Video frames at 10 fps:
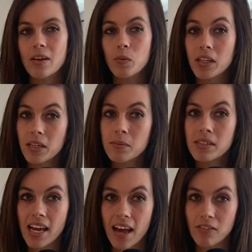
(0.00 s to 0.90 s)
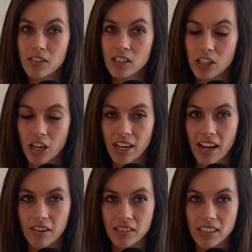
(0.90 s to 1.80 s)
William Taft started
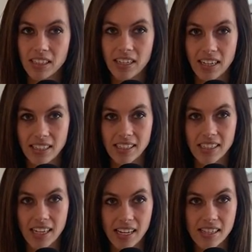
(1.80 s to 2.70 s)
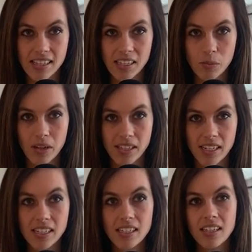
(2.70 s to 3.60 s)
out in the 1910s as
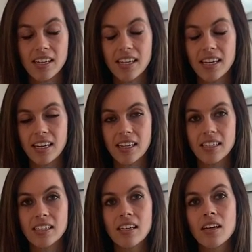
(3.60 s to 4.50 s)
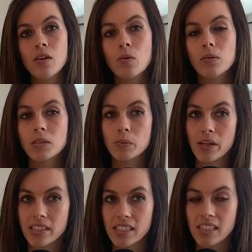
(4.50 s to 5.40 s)
president and was
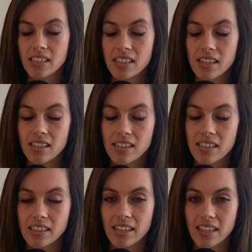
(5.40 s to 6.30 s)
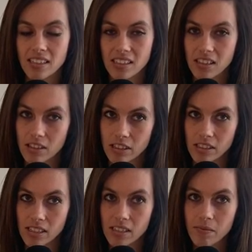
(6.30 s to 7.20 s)
president until
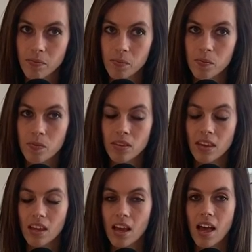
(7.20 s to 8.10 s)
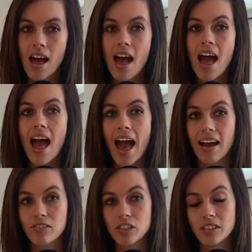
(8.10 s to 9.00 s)
1913.
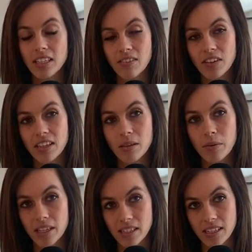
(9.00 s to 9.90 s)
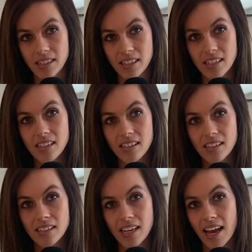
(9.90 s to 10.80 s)
After leaving the presidency,
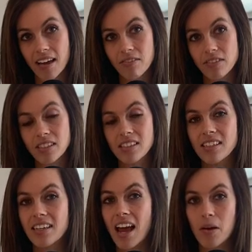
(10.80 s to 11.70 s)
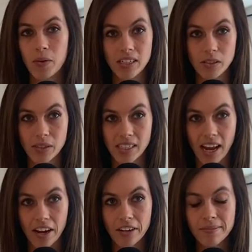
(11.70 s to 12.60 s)
Taft did not want to
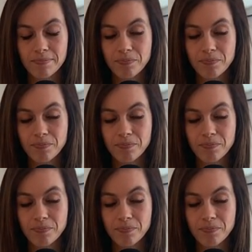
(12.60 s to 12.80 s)
retire.